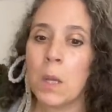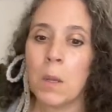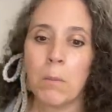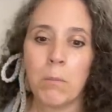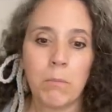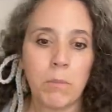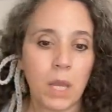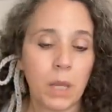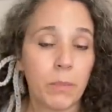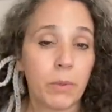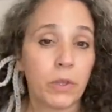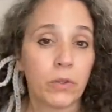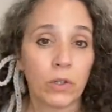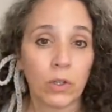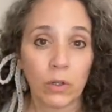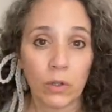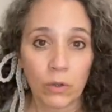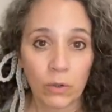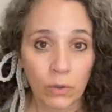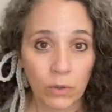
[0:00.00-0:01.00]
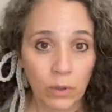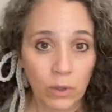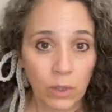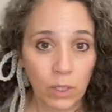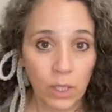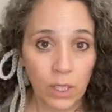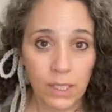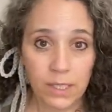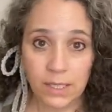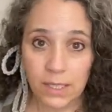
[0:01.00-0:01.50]
Maybe they're
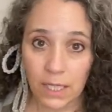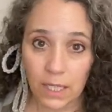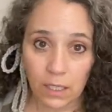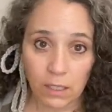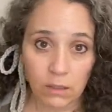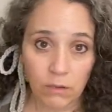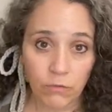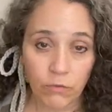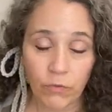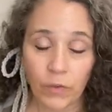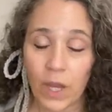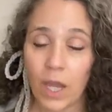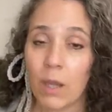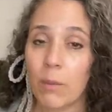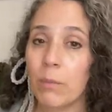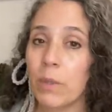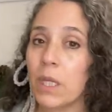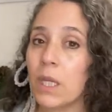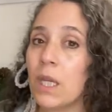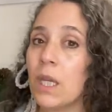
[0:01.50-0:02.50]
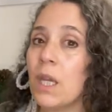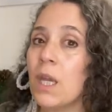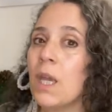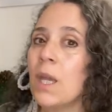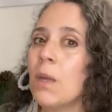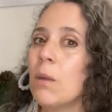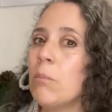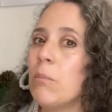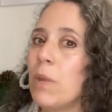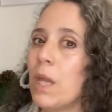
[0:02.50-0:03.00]
extended family,
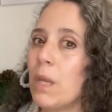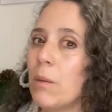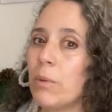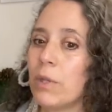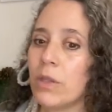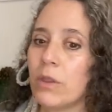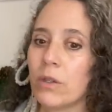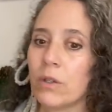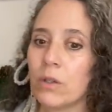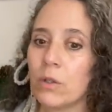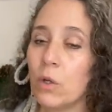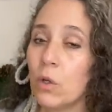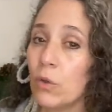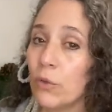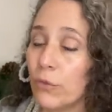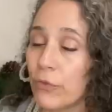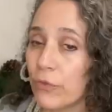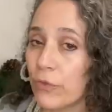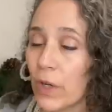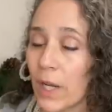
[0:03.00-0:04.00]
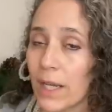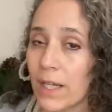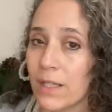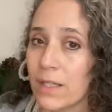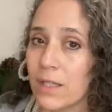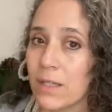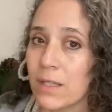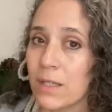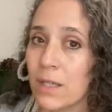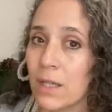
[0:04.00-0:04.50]
maybe they're old
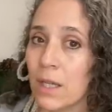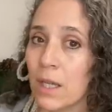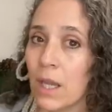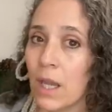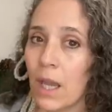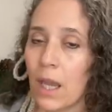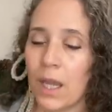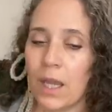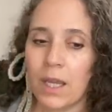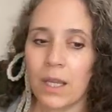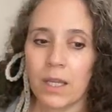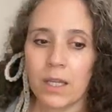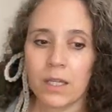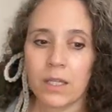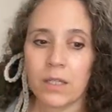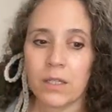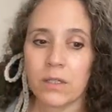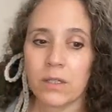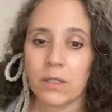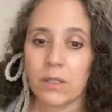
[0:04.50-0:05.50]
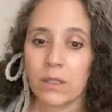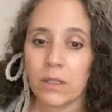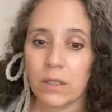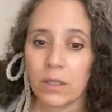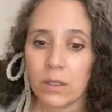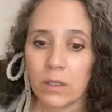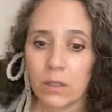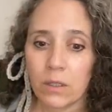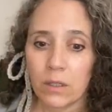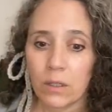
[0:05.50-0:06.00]
friends. And
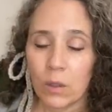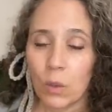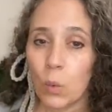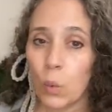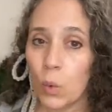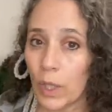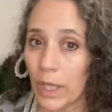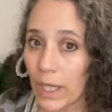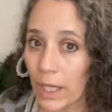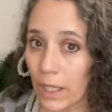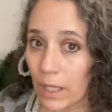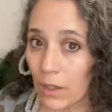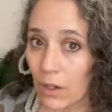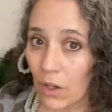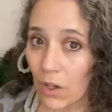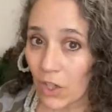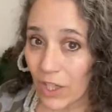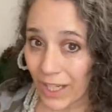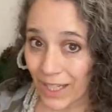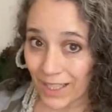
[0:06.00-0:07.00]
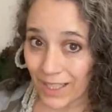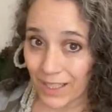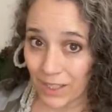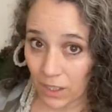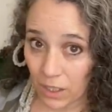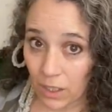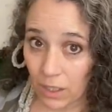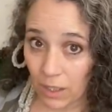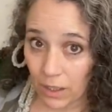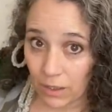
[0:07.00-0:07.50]
we can all get
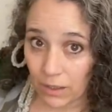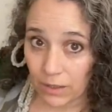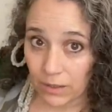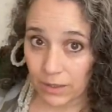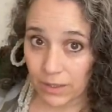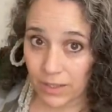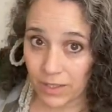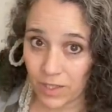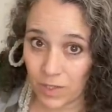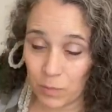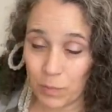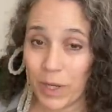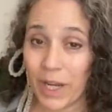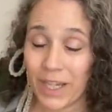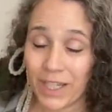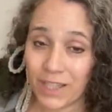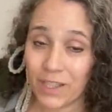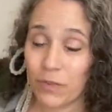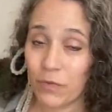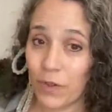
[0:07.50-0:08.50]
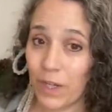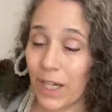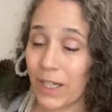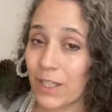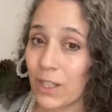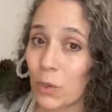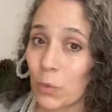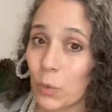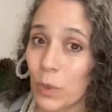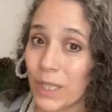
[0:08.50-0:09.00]
along despite the
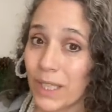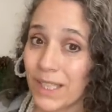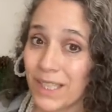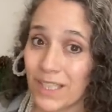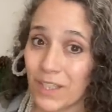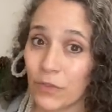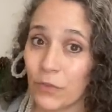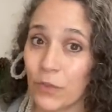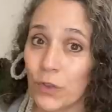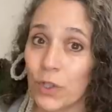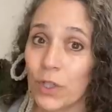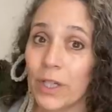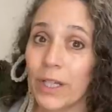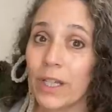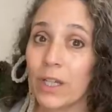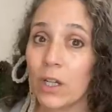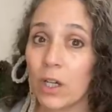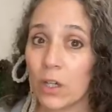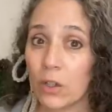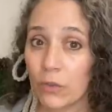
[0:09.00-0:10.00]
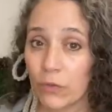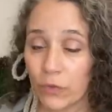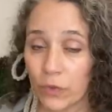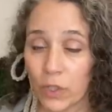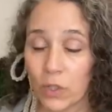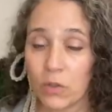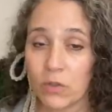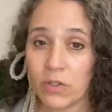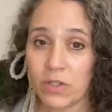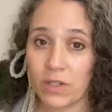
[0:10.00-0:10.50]
fact that we differ in our
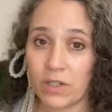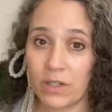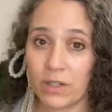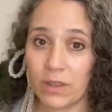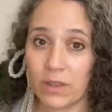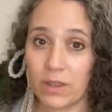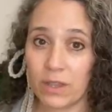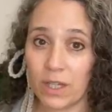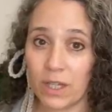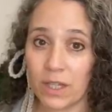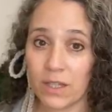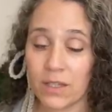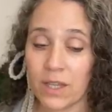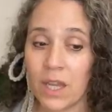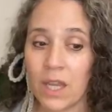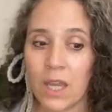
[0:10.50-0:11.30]
views on things.